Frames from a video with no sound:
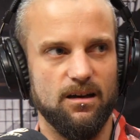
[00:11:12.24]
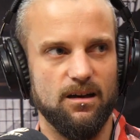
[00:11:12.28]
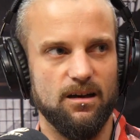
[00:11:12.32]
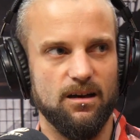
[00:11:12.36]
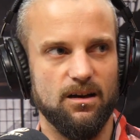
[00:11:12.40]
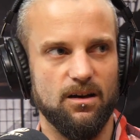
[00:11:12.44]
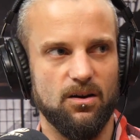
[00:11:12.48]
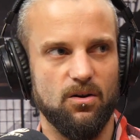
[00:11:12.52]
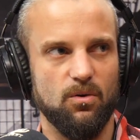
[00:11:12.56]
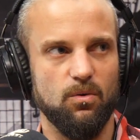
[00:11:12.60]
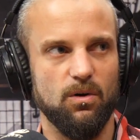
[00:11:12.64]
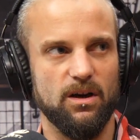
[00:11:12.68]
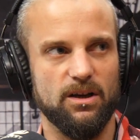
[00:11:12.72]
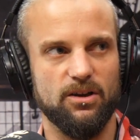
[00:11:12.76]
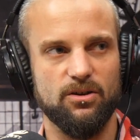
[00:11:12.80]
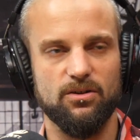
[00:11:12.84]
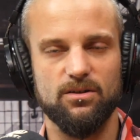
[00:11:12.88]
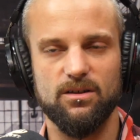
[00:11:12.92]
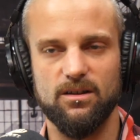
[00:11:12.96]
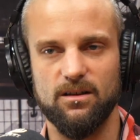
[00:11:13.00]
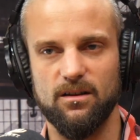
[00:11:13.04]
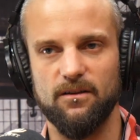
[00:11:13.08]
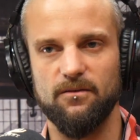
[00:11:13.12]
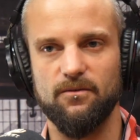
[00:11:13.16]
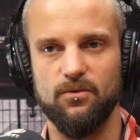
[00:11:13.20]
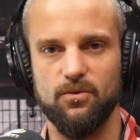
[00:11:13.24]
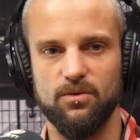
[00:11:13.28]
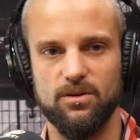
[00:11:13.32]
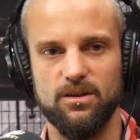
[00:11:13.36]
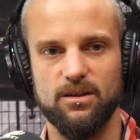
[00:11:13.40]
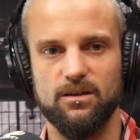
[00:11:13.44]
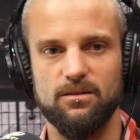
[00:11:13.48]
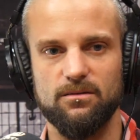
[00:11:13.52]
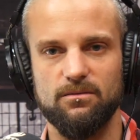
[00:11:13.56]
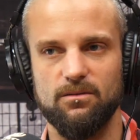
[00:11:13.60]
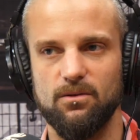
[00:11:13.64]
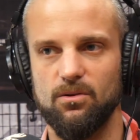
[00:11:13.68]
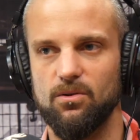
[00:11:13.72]
quite good enough for
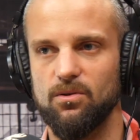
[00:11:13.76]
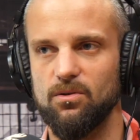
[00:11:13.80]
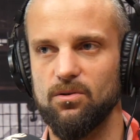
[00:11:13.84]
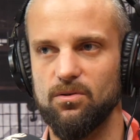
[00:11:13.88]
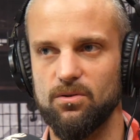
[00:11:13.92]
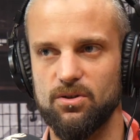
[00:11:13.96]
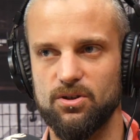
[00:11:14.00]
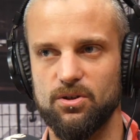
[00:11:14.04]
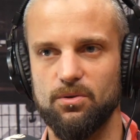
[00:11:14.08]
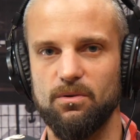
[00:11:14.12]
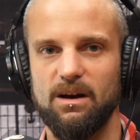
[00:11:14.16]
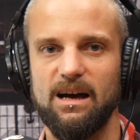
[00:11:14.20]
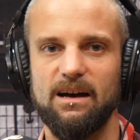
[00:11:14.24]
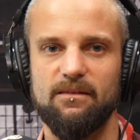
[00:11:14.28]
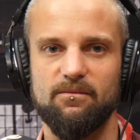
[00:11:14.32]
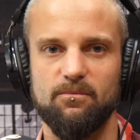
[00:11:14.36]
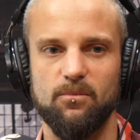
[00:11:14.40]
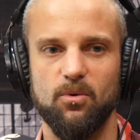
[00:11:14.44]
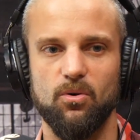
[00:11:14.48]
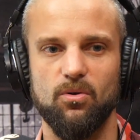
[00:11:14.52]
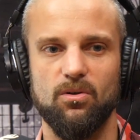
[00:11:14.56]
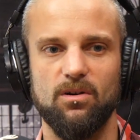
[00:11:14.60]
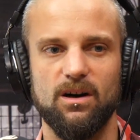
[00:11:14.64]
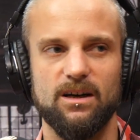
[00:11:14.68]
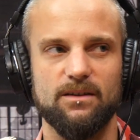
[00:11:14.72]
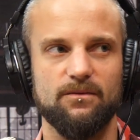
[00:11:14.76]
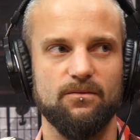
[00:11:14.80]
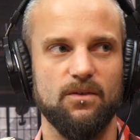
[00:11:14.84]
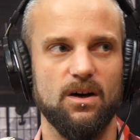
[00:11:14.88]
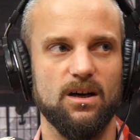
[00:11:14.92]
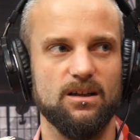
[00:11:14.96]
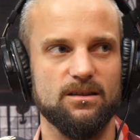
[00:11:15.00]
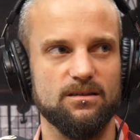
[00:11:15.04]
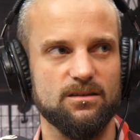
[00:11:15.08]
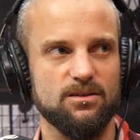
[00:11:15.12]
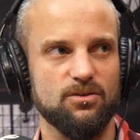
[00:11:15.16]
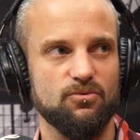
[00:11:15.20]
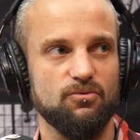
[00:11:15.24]
you, or you have more
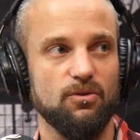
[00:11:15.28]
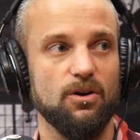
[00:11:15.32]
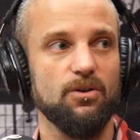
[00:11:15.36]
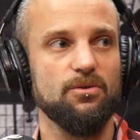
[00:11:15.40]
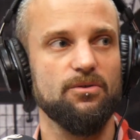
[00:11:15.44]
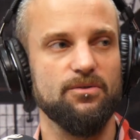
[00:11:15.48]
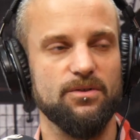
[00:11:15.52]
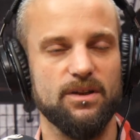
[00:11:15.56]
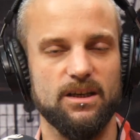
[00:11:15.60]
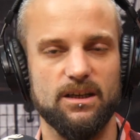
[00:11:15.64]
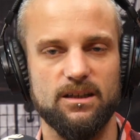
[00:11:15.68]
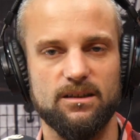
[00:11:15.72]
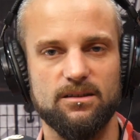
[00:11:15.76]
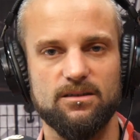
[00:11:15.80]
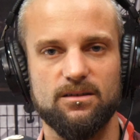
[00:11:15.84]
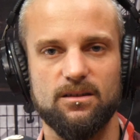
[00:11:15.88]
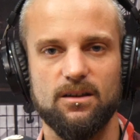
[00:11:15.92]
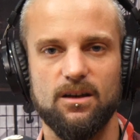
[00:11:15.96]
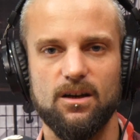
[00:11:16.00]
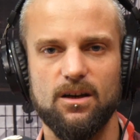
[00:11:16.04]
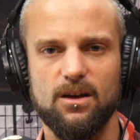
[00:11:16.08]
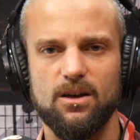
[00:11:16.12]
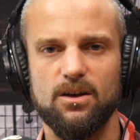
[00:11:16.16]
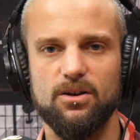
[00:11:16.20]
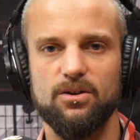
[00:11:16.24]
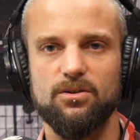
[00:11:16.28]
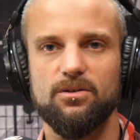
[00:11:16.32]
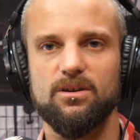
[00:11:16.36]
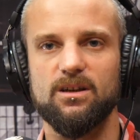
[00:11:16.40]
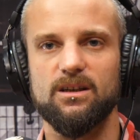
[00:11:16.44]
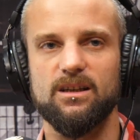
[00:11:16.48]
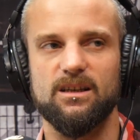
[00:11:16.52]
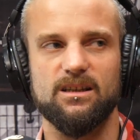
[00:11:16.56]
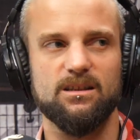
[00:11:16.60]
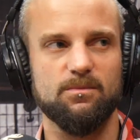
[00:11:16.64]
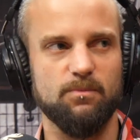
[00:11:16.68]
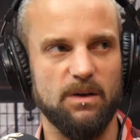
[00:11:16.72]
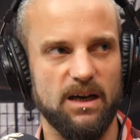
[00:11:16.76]
advanced growth needs, you can
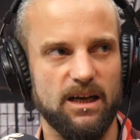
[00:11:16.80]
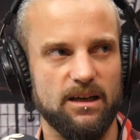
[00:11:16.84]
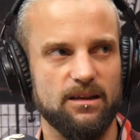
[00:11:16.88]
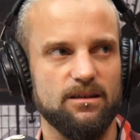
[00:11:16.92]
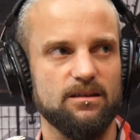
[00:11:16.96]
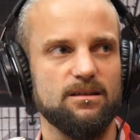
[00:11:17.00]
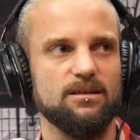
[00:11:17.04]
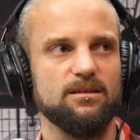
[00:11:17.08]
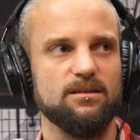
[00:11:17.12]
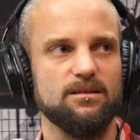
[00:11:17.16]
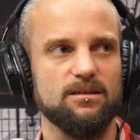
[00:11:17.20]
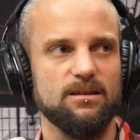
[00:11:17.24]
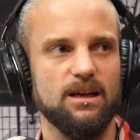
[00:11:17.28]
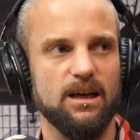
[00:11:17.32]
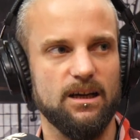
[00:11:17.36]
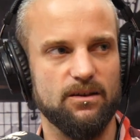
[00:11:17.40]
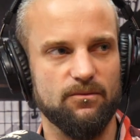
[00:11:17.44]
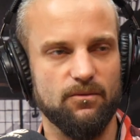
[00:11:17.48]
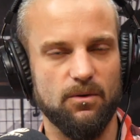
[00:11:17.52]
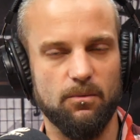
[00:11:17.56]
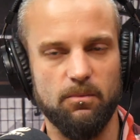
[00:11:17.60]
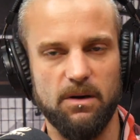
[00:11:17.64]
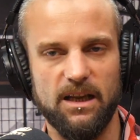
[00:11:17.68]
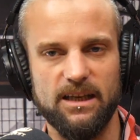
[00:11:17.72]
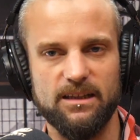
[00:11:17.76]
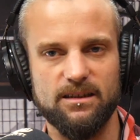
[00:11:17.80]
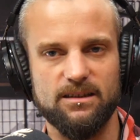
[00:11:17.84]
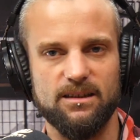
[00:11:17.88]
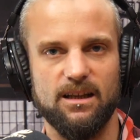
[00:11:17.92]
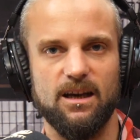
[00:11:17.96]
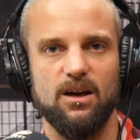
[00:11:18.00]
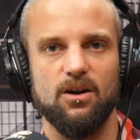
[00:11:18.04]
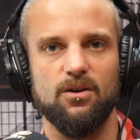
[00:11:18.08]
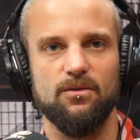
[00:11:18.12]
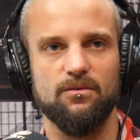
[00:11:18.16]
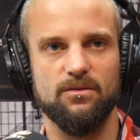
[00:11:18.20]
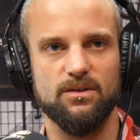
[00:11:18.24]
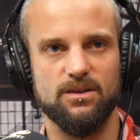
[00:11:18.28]
expand and replace
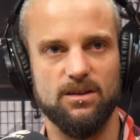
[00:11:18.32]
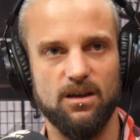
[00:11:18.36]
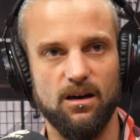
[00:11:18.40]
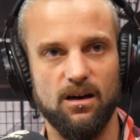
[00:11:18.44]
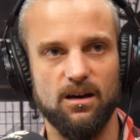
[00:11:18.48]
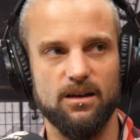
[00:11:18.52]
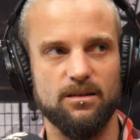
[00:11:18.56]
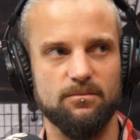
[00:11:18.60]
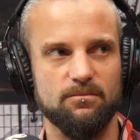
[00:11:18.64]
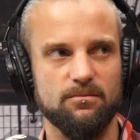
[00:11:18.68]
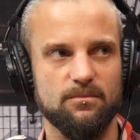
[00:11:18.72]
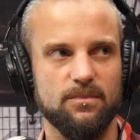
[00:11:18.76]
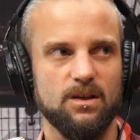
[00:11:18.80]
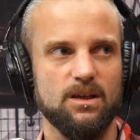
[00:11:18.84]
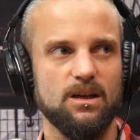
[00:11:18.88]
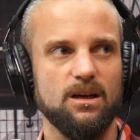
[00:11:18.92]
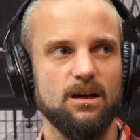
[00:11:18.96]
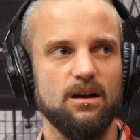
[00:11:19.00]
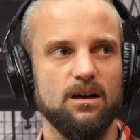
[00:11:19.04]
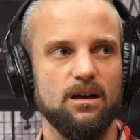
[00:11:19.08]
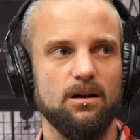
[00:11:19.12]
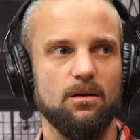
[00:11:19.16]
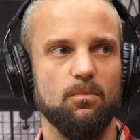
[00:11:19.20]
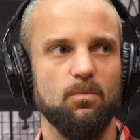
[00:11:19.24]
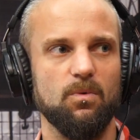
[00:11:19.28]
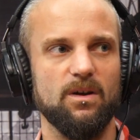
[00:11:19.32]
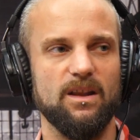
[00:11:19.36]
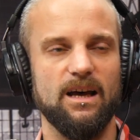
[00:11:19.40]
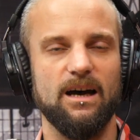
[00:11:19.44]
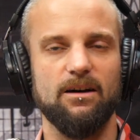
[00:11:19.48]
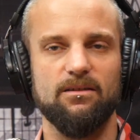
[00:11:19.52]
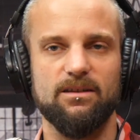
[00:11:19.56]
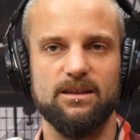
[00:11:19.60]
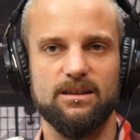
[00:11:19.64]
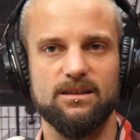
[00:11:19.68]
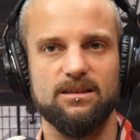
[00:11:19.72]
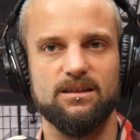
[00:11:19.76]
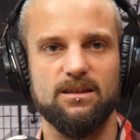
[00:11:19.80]
that over time
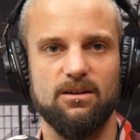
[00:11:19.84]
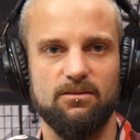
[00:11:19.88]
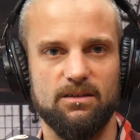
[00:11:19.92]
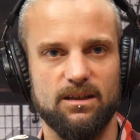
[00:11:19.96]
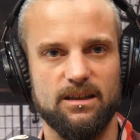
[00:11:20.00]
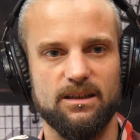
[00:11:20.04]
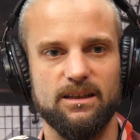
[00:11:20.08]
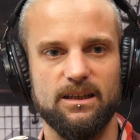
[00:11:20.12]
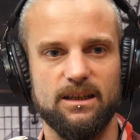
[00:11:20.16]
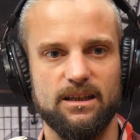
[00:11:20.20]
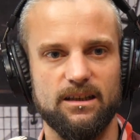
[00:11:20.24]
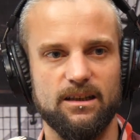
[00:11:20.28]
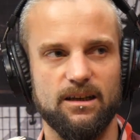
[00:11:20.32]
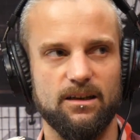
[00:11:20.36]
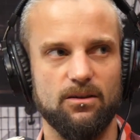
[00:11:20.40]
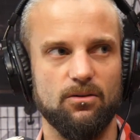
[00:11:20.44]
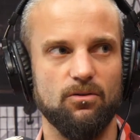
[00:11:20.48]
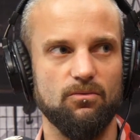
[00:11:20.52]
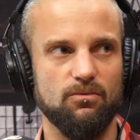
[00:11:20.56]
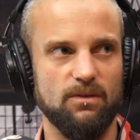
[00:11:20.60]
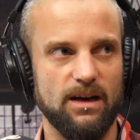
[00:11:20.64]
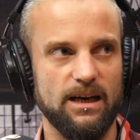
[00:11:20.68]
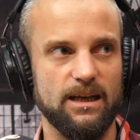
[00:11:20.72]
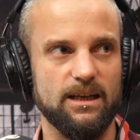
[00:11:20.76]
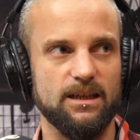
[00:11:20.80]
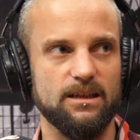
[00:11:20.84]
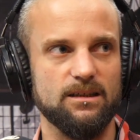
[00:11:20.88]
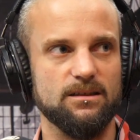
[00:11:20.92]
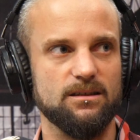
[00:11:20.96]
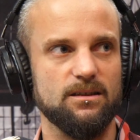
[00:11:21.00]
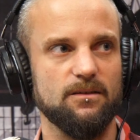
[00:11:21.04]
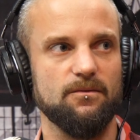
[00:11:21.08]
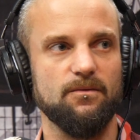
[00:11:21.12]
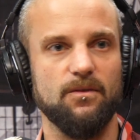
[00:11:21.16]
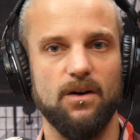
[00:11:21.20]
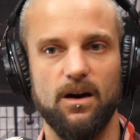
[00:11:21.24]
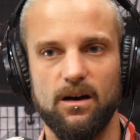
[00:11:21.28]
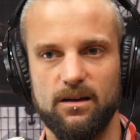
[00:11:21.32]
without necessarily needing already to
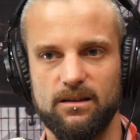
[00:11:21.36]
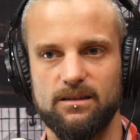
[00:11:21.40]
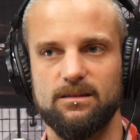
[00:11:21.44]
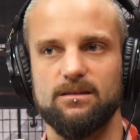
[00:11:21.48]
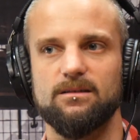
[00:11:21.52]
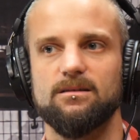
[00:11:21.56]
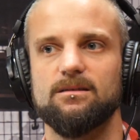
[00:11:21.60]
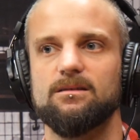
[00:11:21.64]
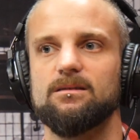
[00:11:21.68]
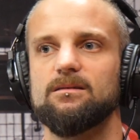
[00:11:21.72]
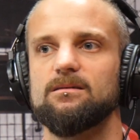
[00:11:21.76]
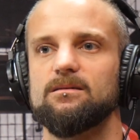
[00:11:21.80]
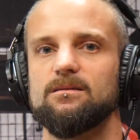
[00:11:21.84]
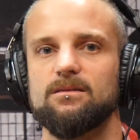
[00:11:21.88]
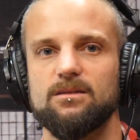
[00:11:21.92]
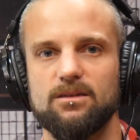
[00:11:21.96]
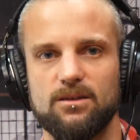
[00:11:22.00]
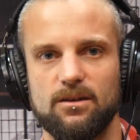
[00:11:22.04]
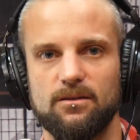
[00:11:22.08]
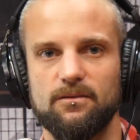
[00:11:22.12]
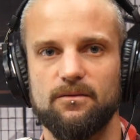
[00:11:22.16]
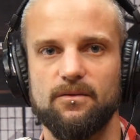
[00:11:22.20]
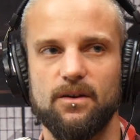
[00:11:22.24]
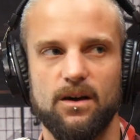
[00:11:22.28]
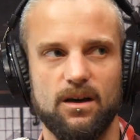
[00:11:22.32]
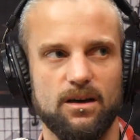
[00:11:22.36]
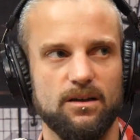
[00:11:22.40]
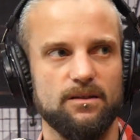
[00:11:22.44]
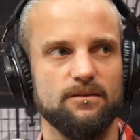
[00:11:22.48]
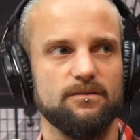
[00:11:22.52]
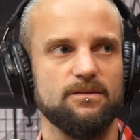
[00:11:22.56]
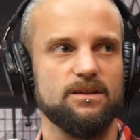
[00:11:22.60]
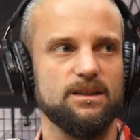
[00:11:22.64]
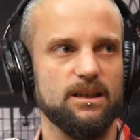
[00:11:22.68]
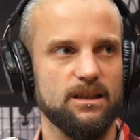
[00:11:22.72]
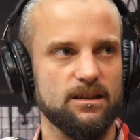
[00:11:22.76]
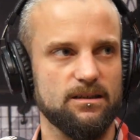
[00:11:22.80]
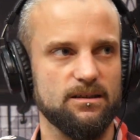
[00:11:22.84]
find 5,
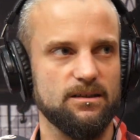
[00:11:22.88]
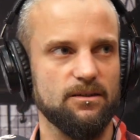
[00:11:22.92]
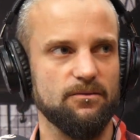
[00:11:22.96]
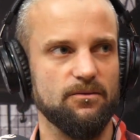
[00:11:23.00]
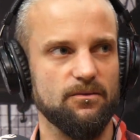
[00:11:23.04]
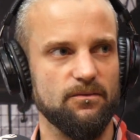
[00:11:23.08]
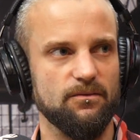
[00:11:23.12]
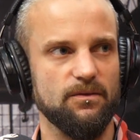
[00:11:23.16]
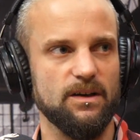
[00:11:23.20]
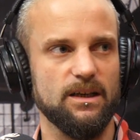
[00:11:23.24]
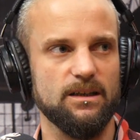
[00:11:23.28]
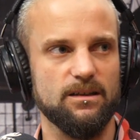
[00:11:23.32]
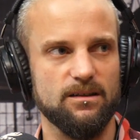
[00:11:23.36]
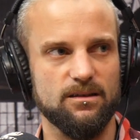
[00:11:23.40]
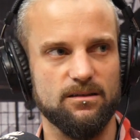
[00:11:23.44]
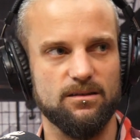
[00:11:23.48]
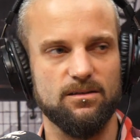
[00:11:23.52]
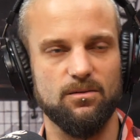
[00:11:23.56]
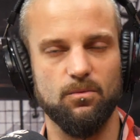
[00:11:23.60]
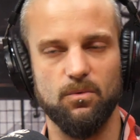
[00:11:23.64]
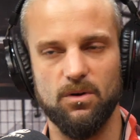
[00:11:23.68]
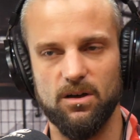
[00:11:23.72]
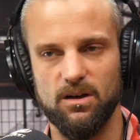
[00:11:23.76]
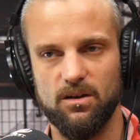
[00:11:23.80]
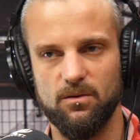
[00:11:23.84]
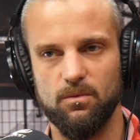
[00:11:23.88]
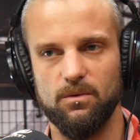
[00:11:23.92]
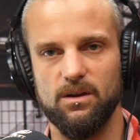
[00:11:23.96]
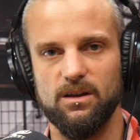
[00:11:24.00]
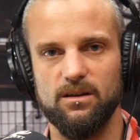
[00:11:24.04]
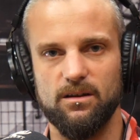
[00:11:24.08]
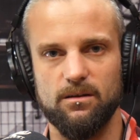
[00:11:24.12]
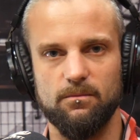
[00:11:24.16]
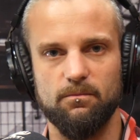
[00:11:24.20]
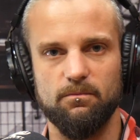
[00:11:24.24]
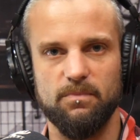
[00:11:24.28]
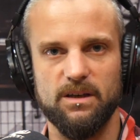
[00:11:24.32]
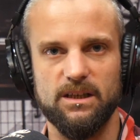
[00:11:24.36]
6 different vendors to work with
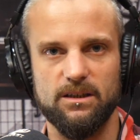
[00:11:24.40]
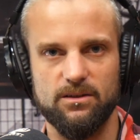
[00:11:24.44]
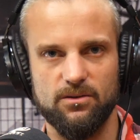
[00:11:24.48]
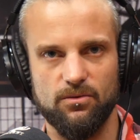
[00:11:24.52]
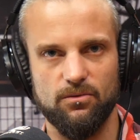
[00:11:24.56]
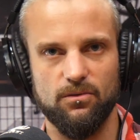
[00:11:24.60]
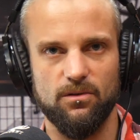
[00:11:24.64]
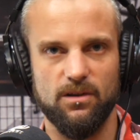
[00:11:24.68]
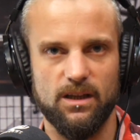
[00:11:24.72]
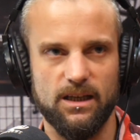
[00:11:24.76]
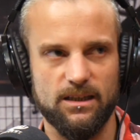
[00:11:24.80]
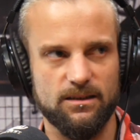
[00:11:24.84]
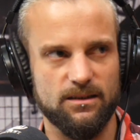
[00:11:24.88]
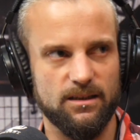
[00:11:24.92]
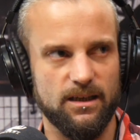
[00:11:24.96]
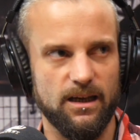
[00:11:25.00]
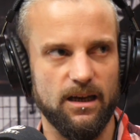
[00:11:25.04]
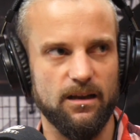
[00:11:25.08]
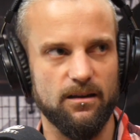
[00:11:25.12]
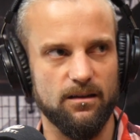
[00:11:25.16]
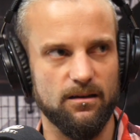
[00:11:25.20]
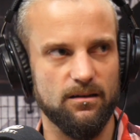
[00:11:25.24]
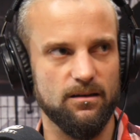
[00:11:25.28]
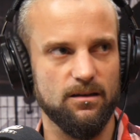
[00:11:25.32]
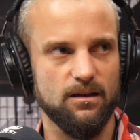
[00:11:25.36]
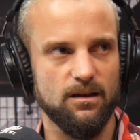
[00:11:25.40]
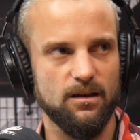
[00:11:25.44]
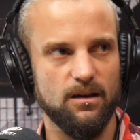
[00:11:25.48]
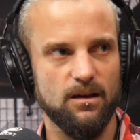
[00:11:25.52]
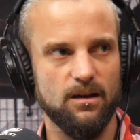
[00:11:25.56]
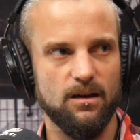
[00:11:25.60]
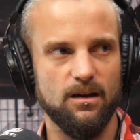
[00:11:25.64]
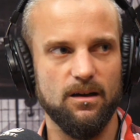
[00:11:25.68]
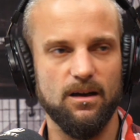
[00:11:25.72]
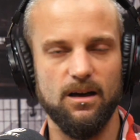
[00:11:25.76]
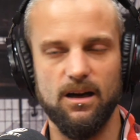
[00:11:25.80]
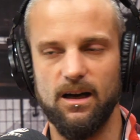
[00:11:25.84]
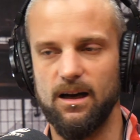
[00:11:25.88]
and piece all that together.
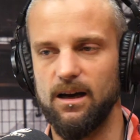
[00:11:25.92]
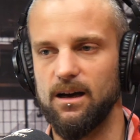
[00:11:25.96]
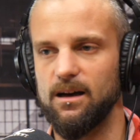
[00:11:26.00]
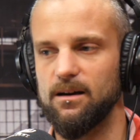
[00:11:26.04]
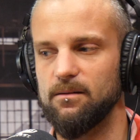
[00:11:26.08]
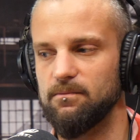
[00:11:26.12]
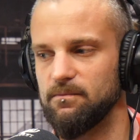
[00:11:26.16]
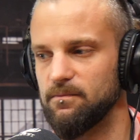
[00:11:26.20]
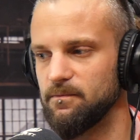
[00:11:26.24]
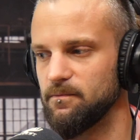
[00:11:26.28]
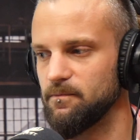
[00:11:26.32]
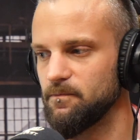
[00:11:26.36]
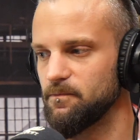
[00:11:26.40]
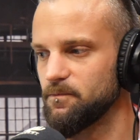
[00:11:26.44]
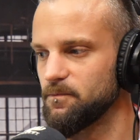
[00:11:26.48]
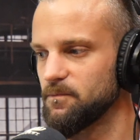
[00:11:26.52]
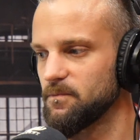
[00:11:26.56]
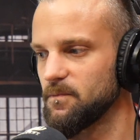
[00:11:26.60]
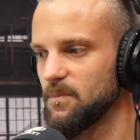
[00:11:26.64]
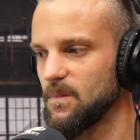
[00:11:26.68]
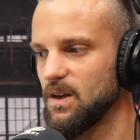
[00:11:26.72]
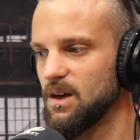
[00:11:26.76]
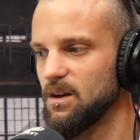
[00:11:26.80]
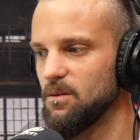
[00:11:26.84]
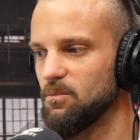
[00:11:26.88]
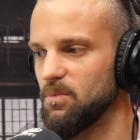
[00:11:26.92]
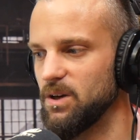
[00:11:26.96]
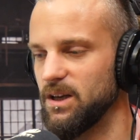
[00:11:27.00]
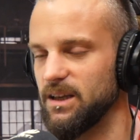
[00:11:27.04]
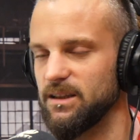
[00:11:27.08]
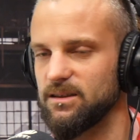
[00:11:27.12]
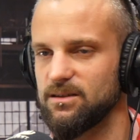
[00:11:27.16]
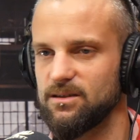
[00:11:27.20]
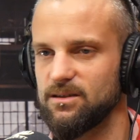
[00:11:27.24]
But